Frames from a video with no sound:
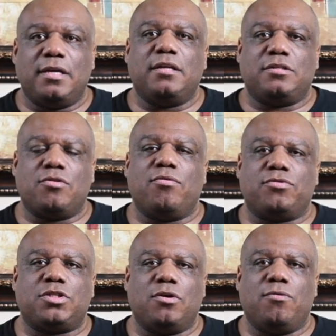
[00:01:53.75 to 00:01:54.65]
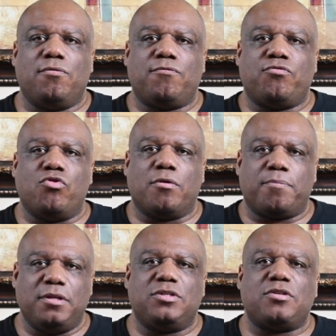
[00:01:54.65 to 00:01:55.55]
So for
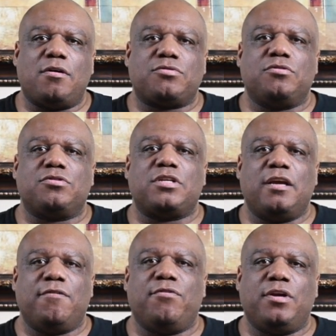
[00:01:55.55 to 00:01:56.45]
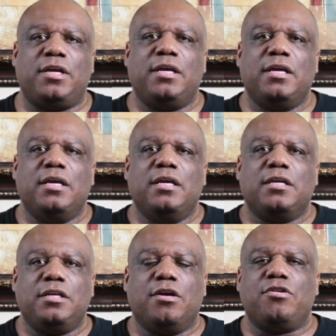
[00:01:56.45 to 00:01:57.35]
police officers, every
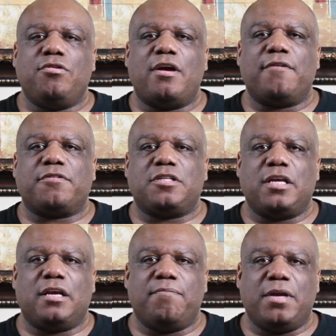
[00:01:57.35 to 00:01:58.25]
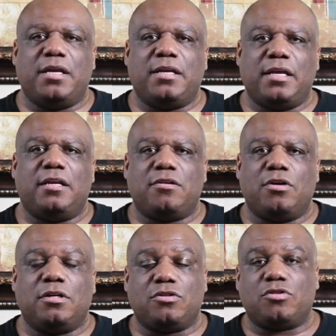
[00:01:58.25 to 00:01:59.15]
year you have to take mandated
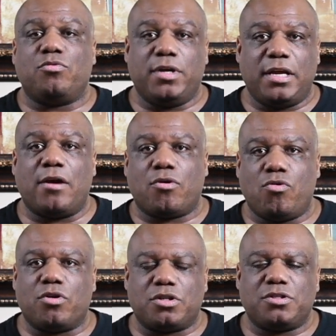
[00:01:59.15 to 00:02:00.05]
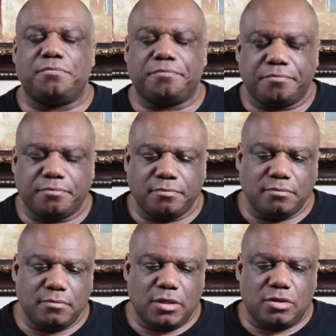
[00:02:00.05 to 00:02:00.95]
a 20-hour course.
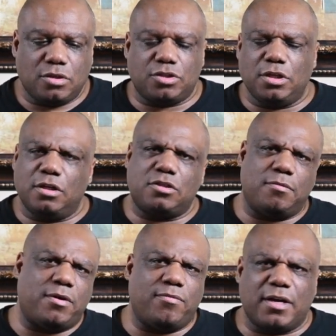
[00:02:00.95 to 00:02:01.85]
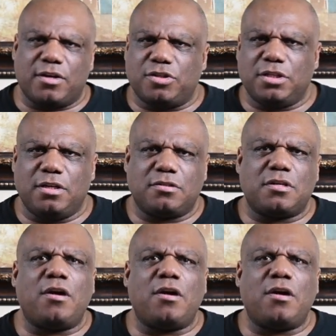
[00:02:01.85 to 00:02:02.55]
So she looks on my record. She goes,